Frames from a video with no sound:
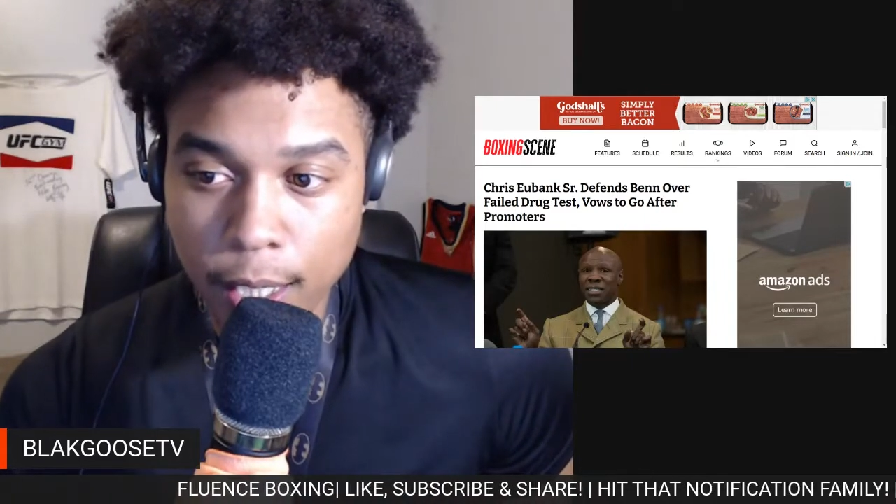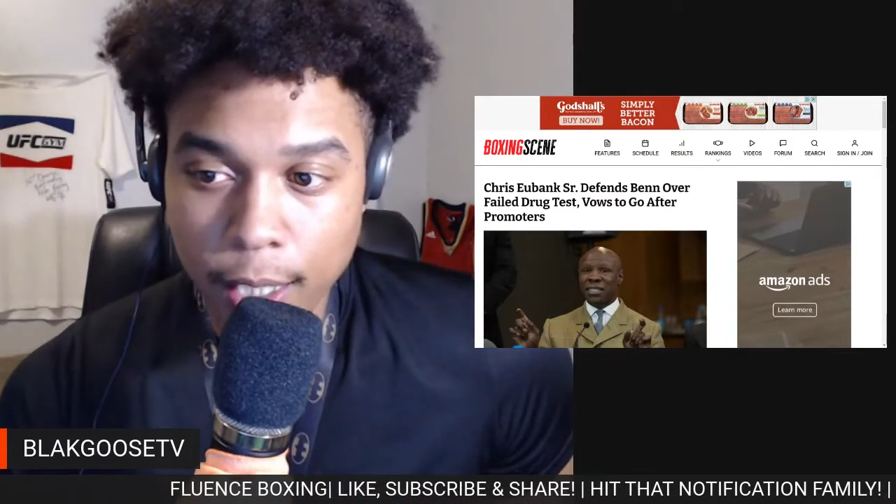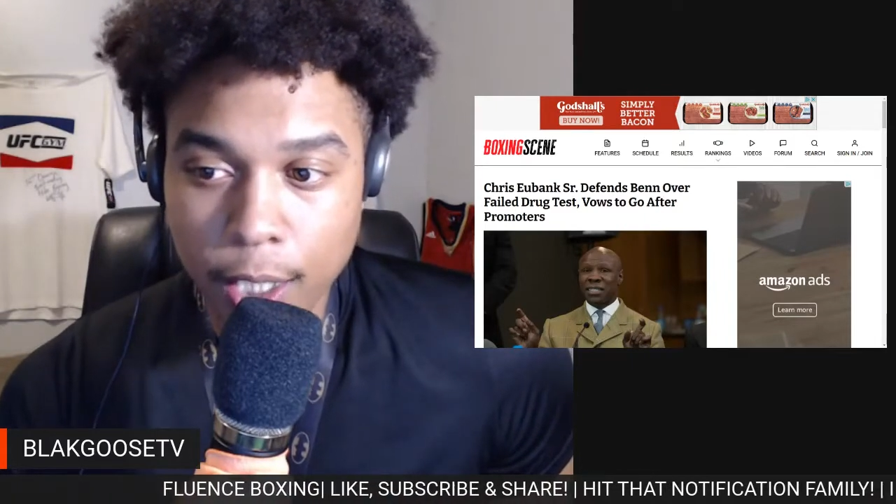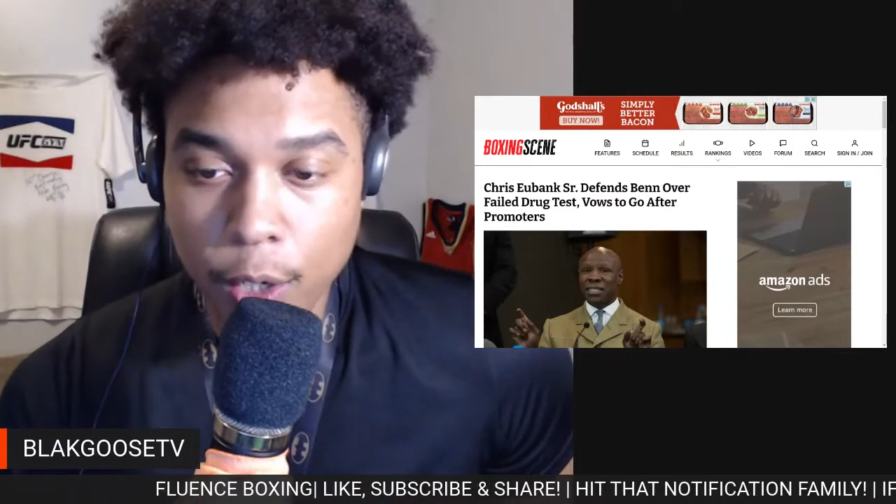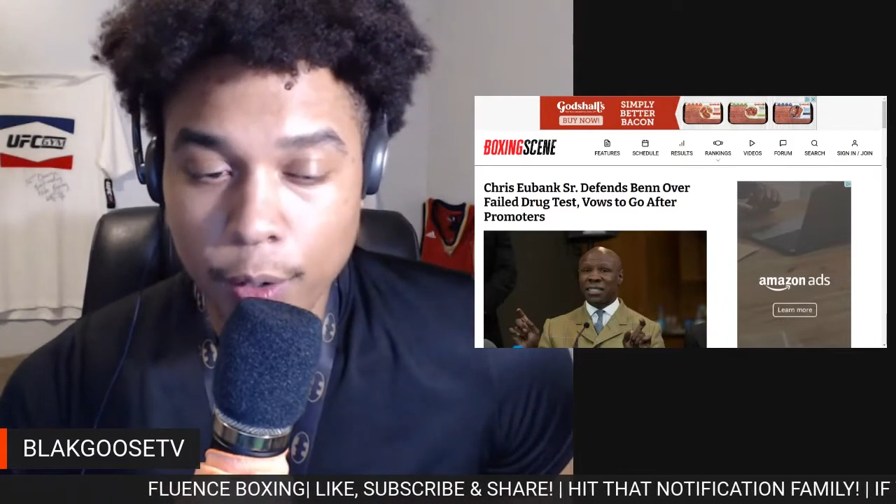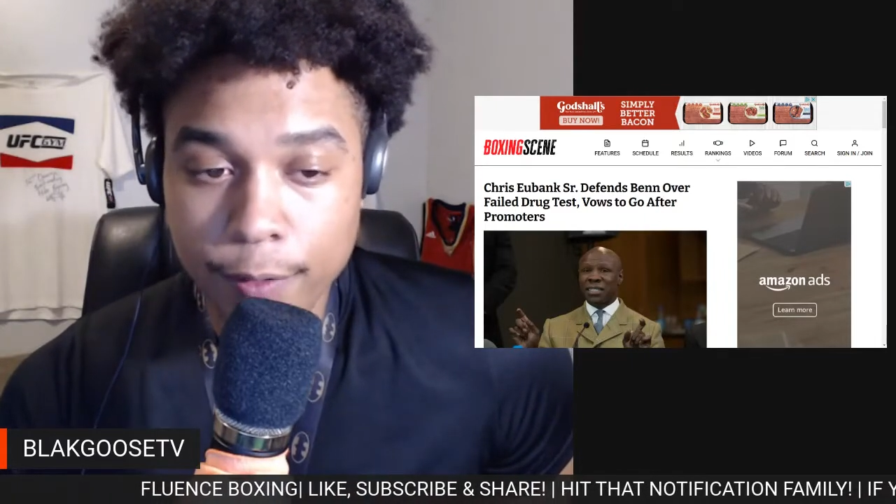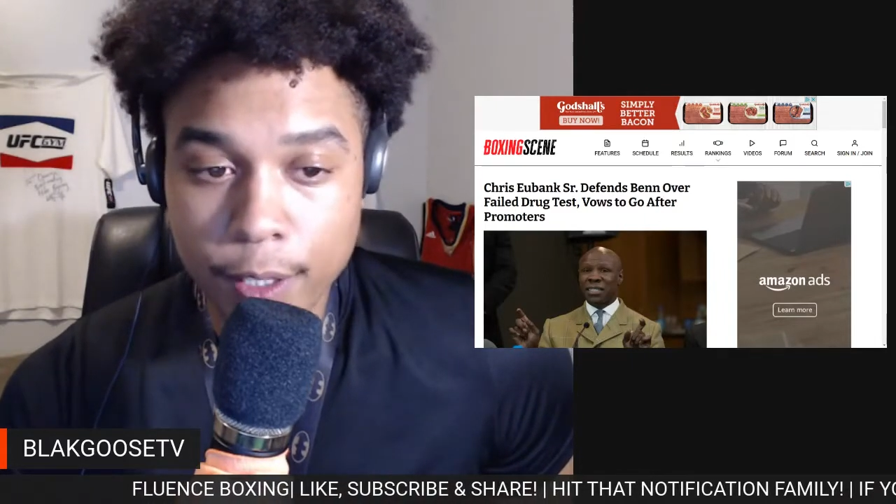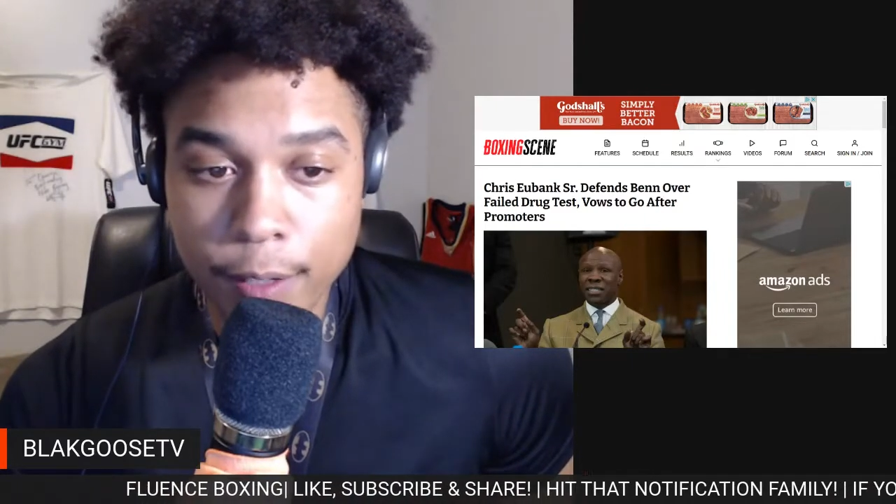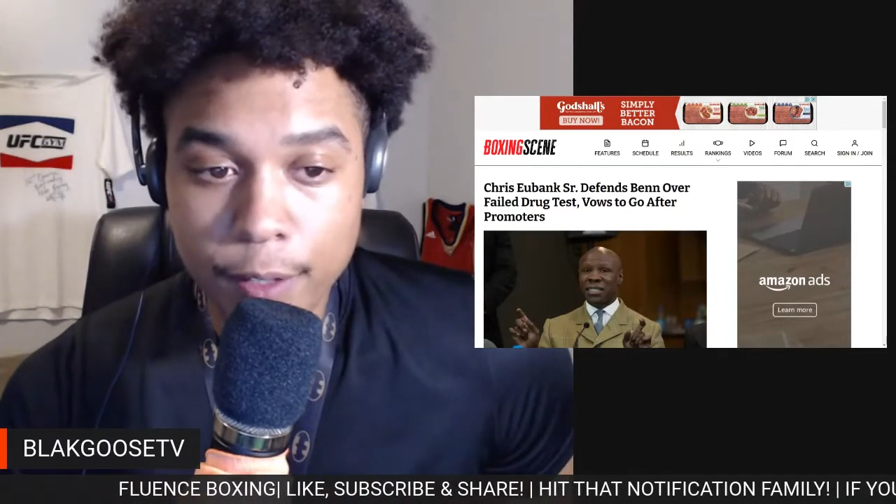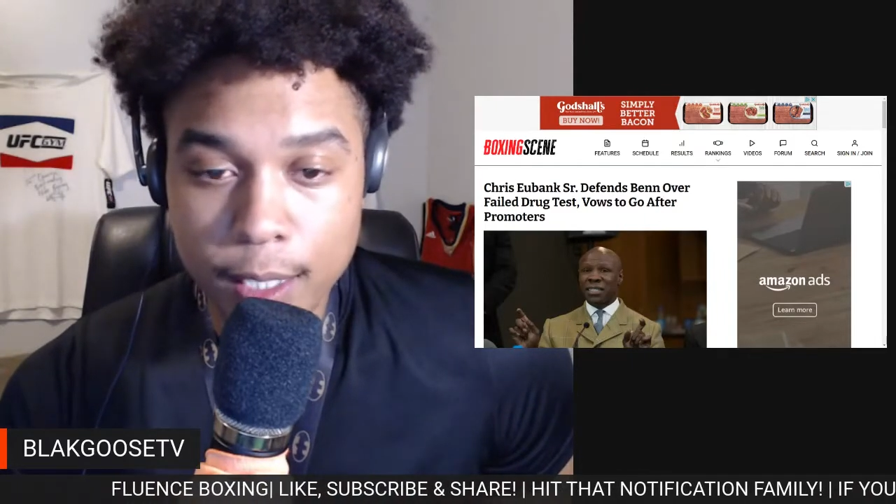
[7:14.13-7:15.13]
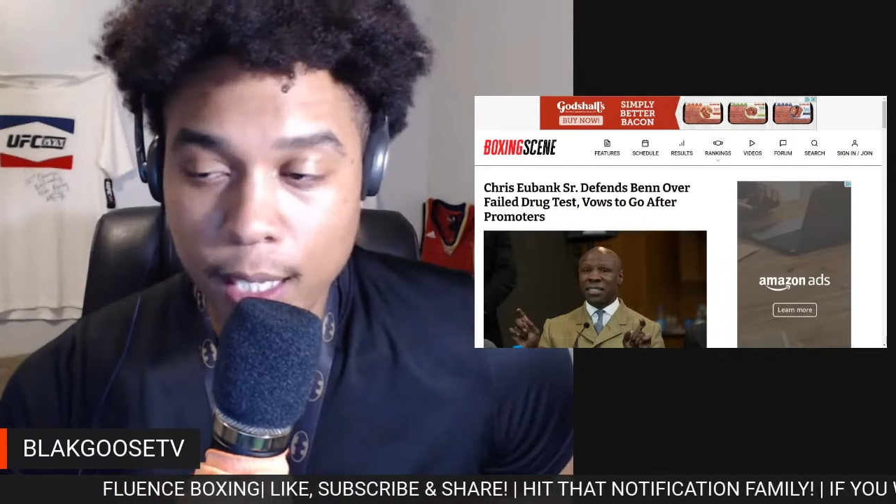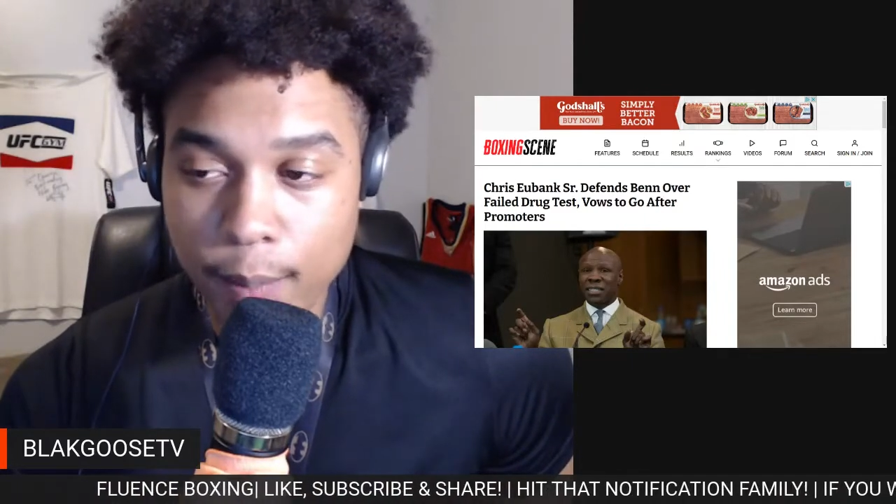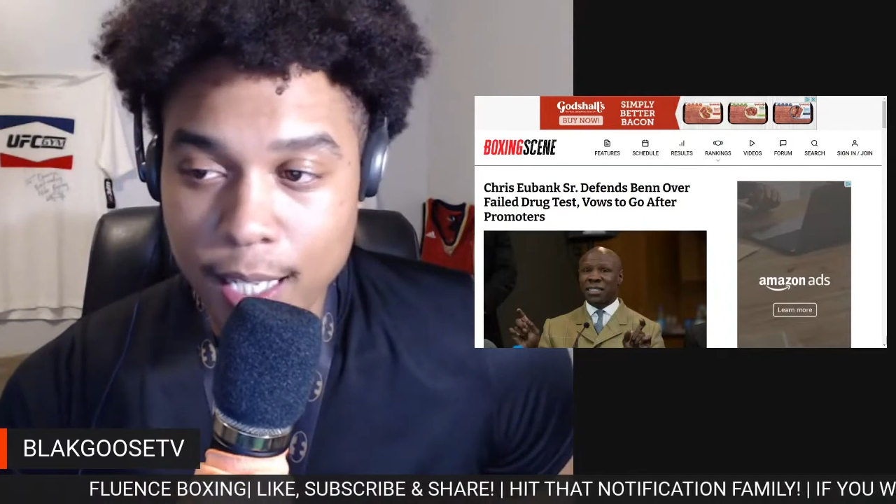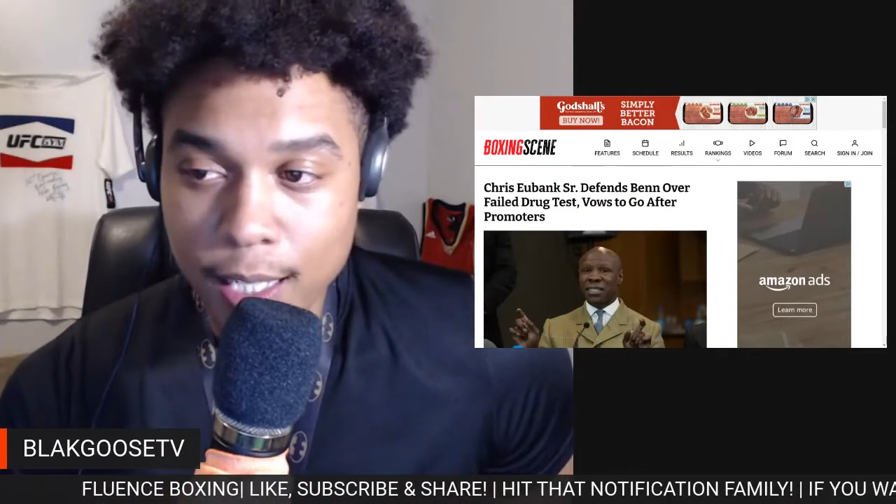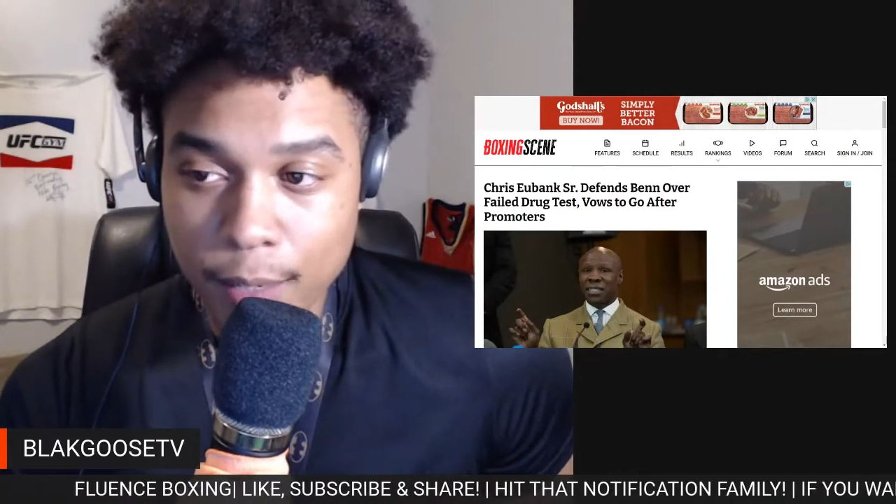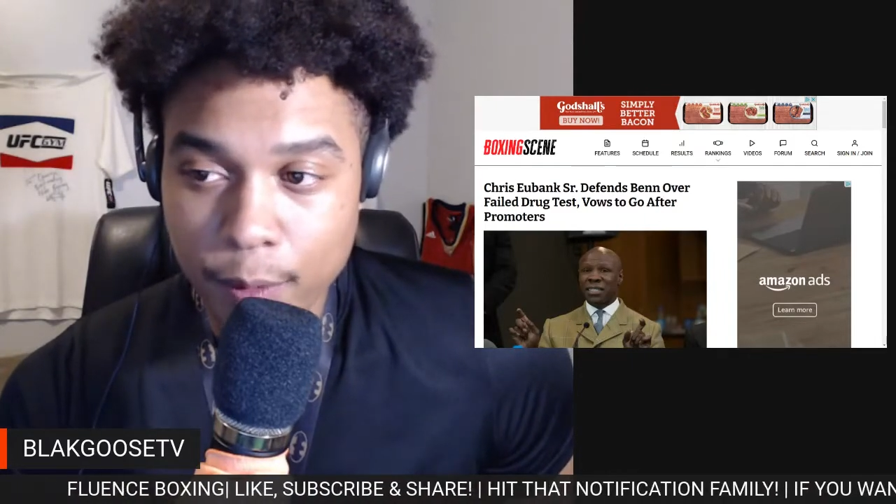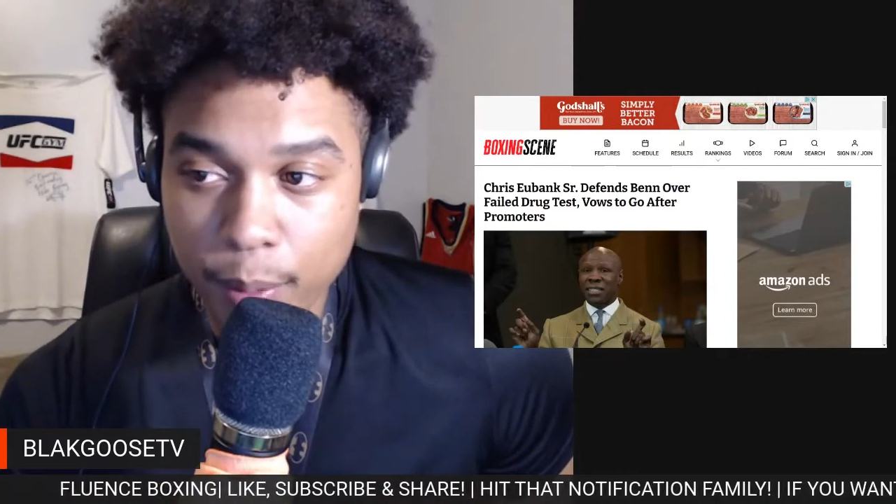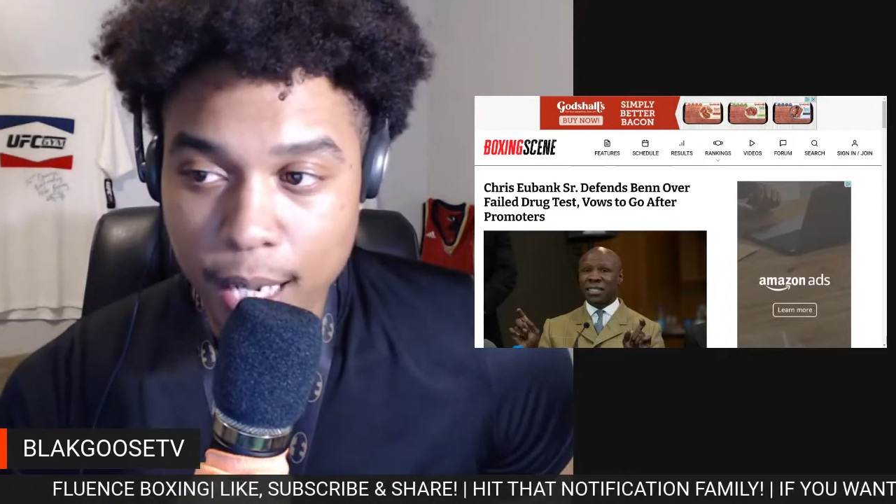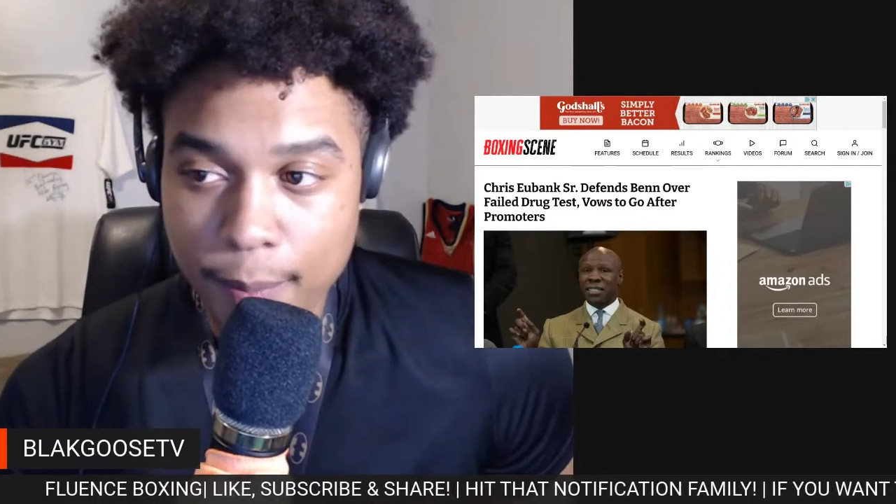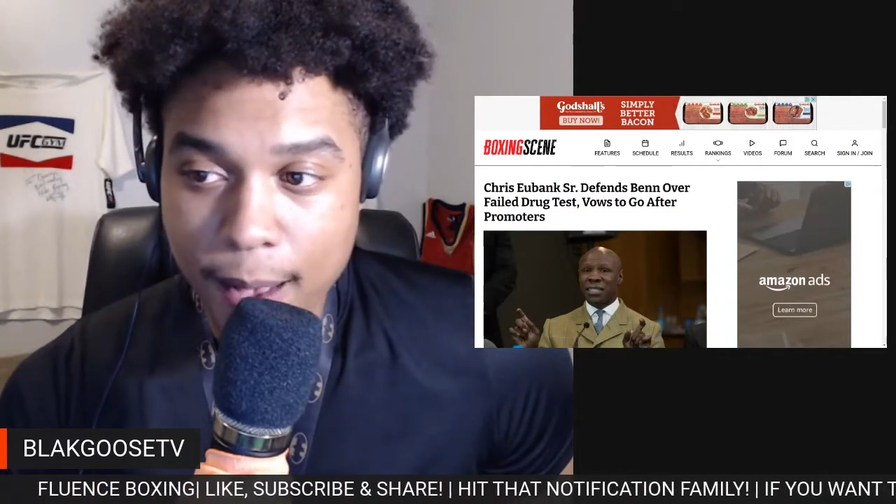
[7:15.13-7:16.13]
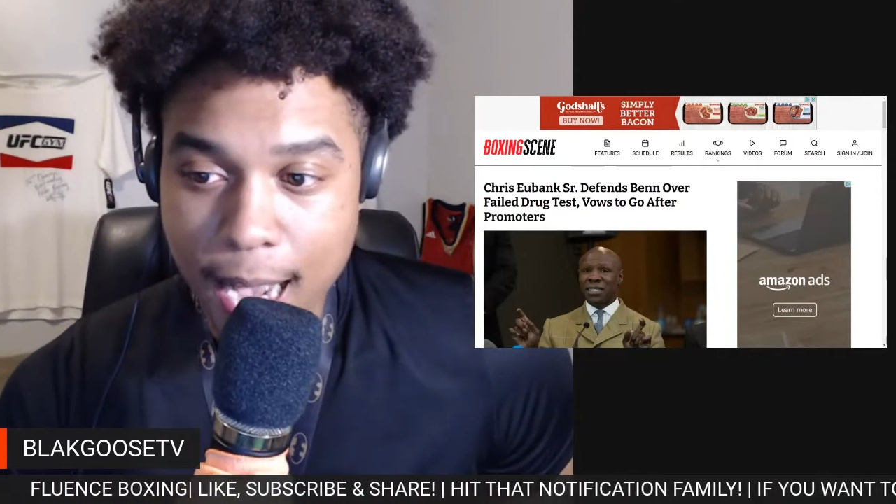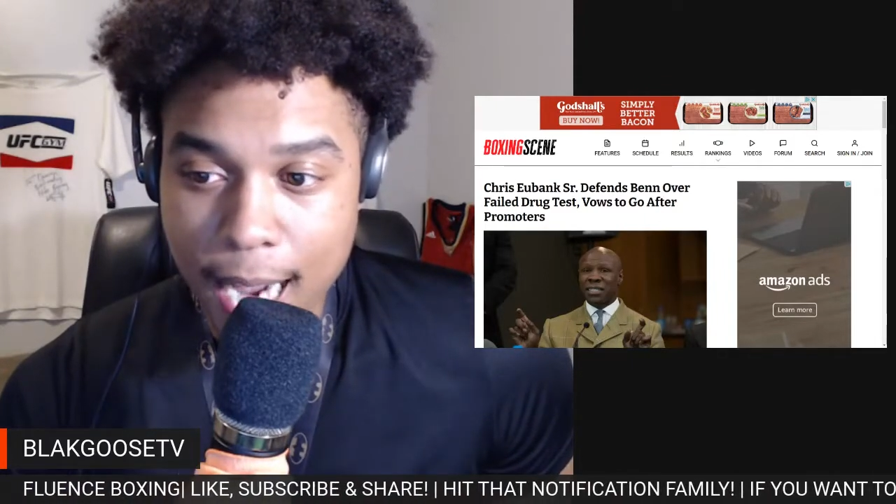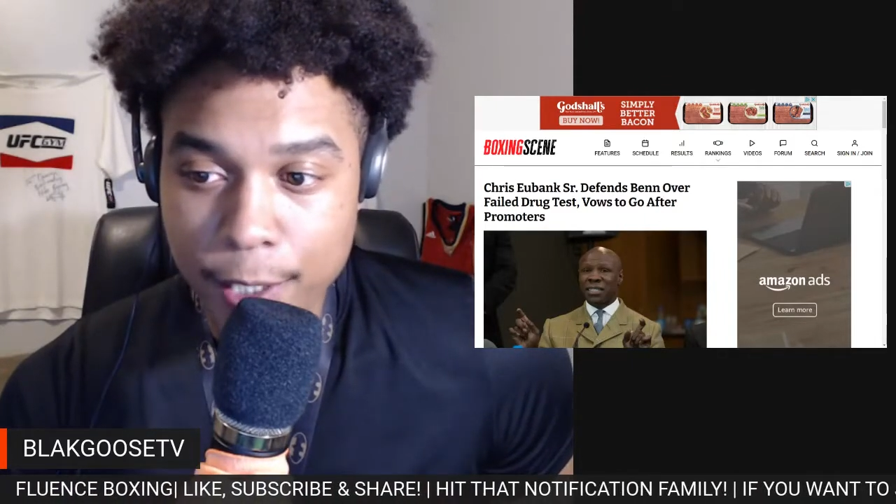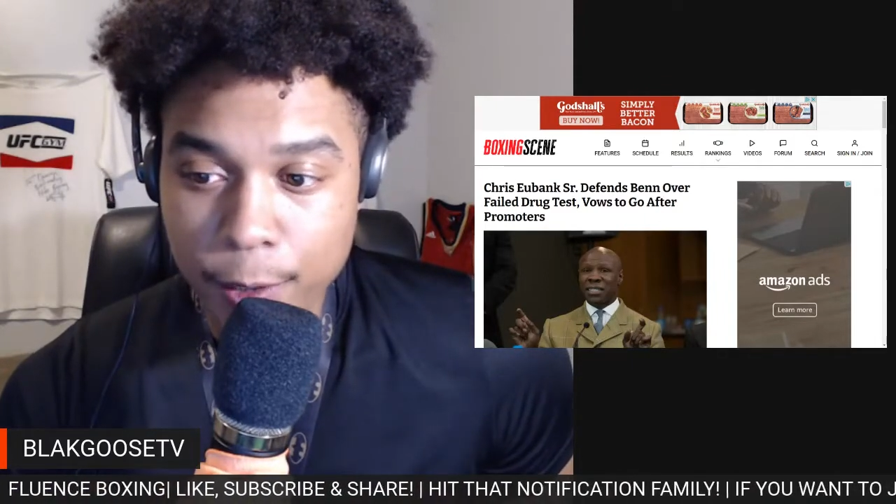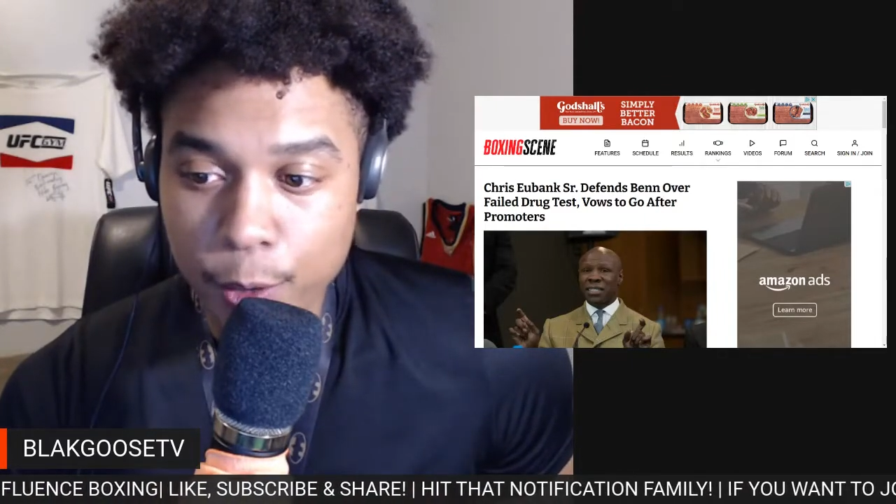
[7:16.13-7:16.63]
You know, if your if your team has a different plan behind you,